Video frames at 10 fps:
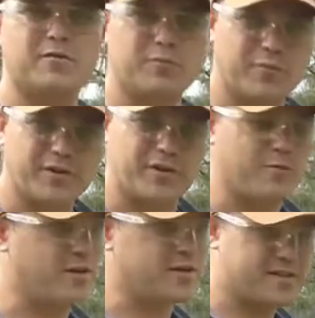it
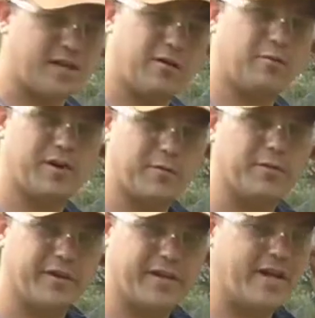really works out when it
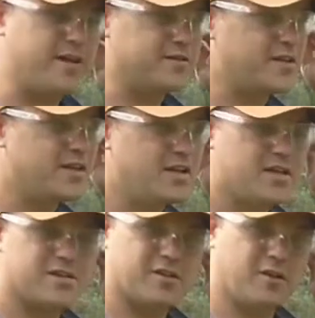really counts.
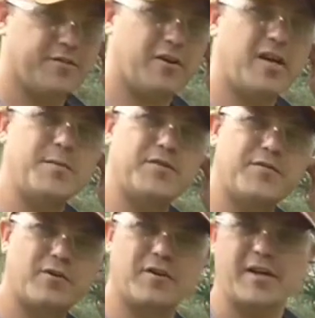So if you're
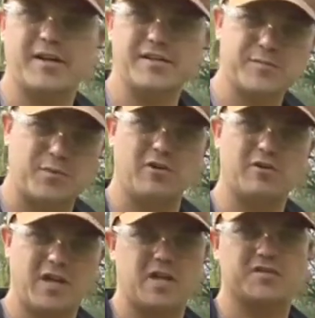aiming for a
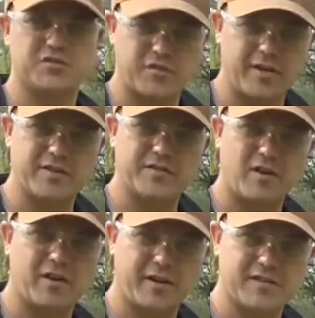small concentrated
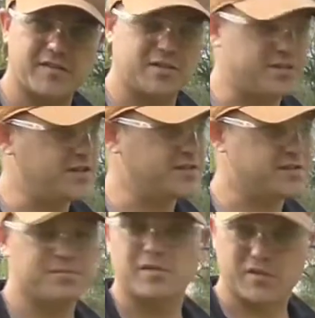target, such
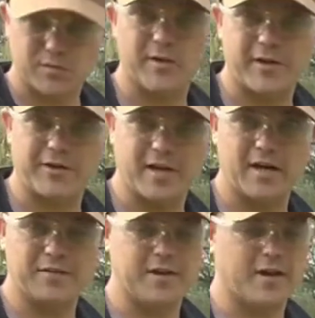as a swinger
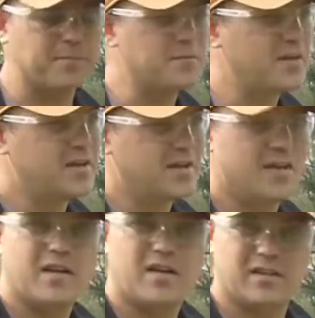down there,
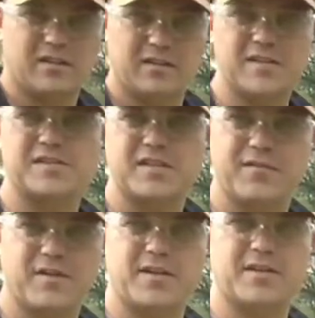let's see
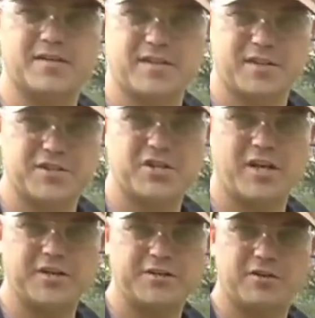if anything's going to
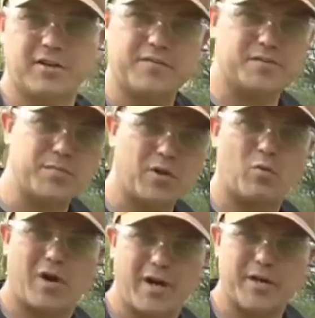change. You don't have this
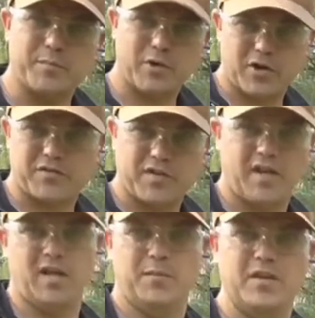big wide berth
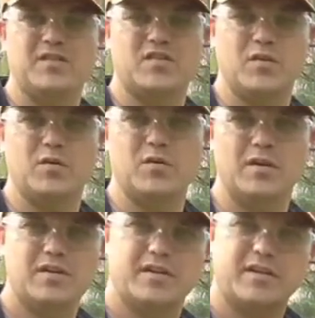to aim
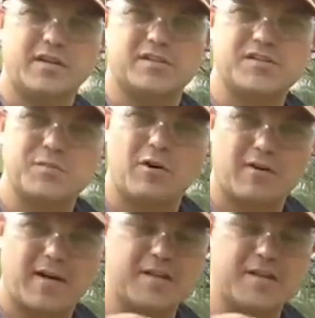into, you get the small